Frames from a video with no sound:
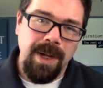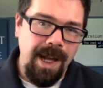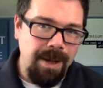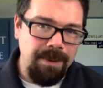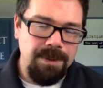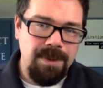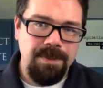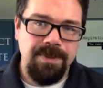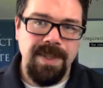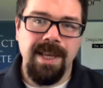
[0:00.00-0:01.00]
house.
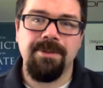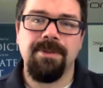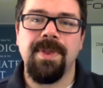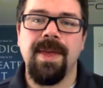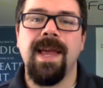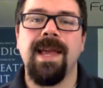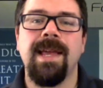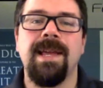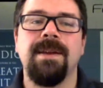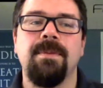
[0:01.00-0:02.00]
If
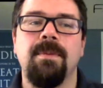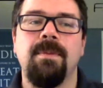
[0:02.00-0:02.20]
they